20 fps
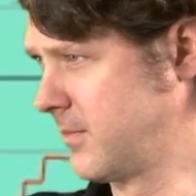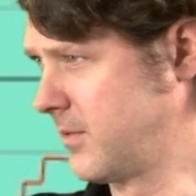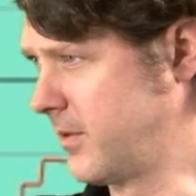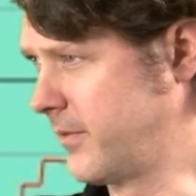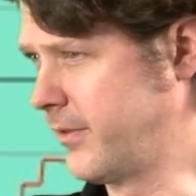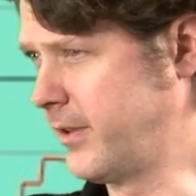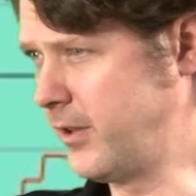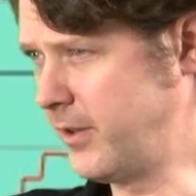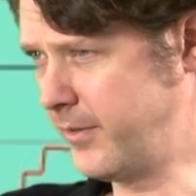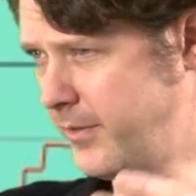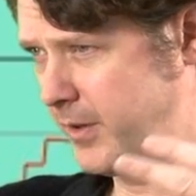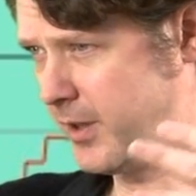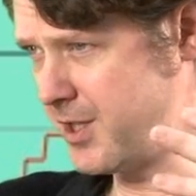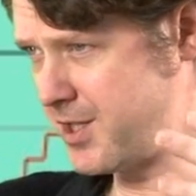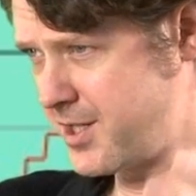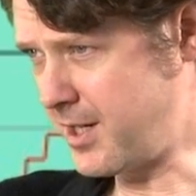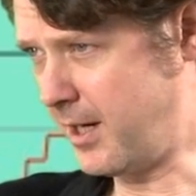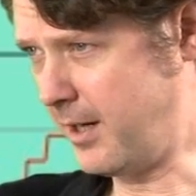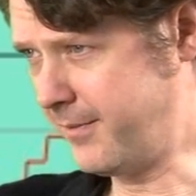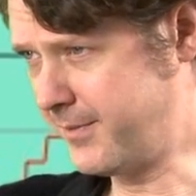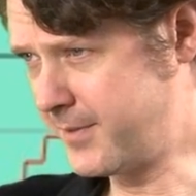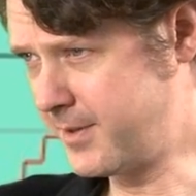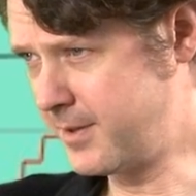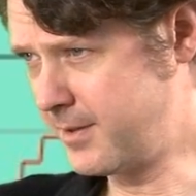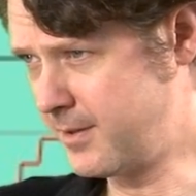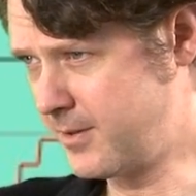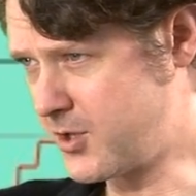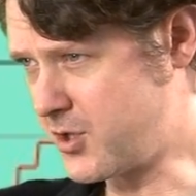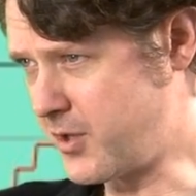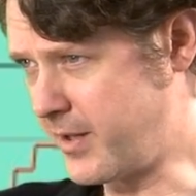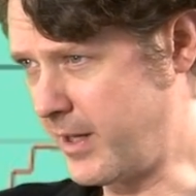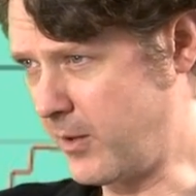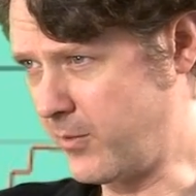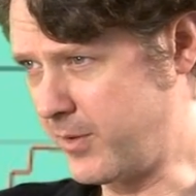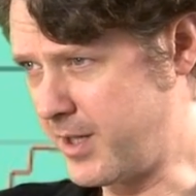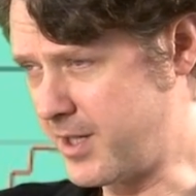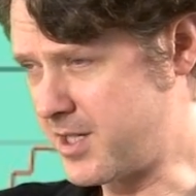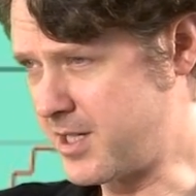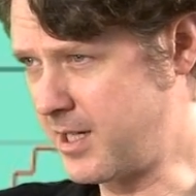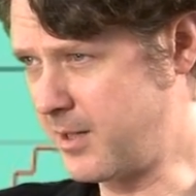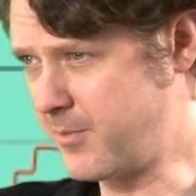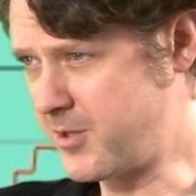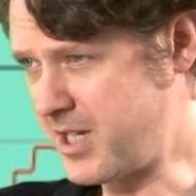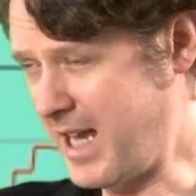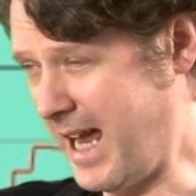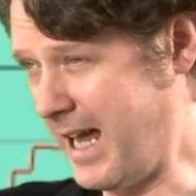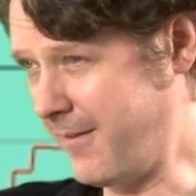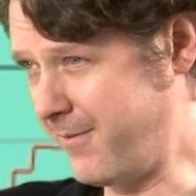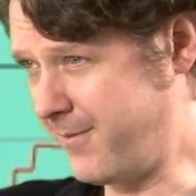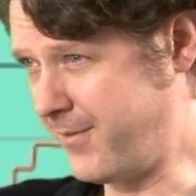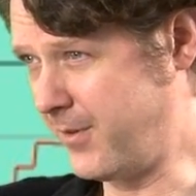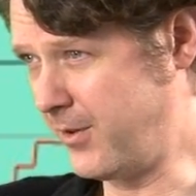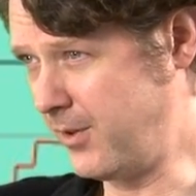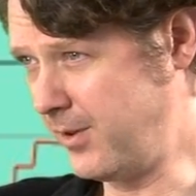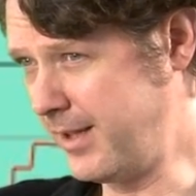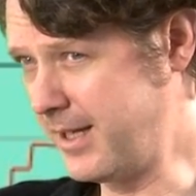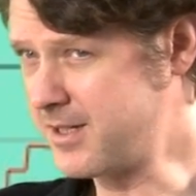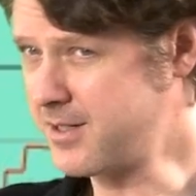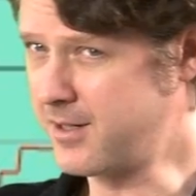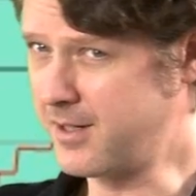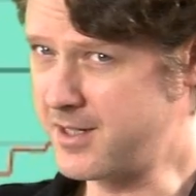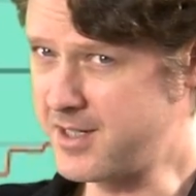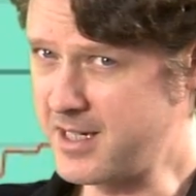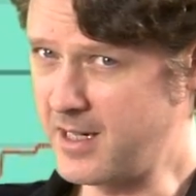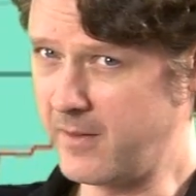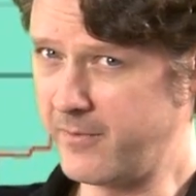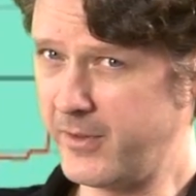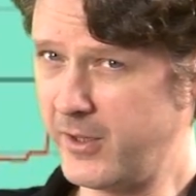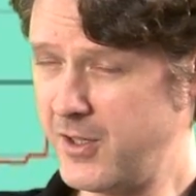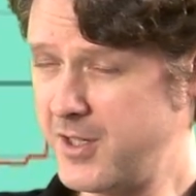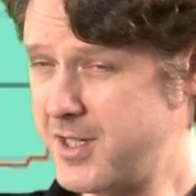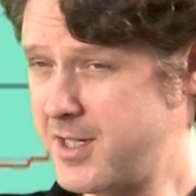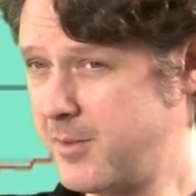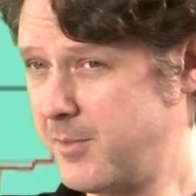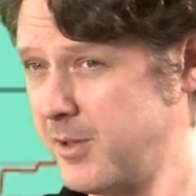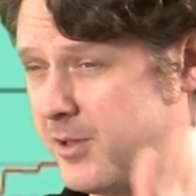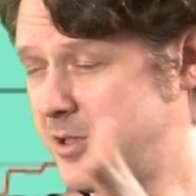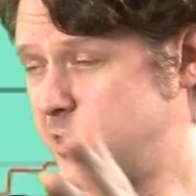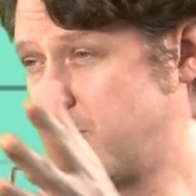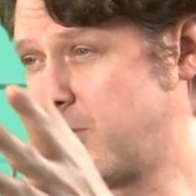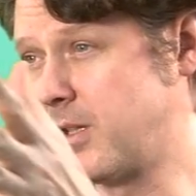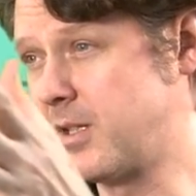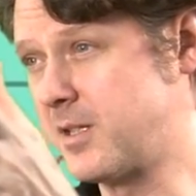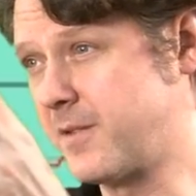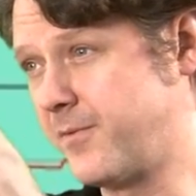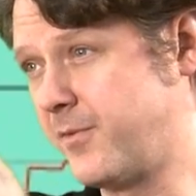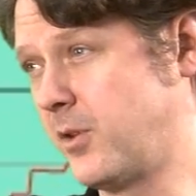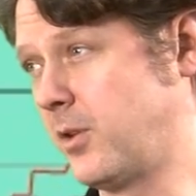They're very, very soft, so that when the cinema's half full, it's gonna sound very similar to when it's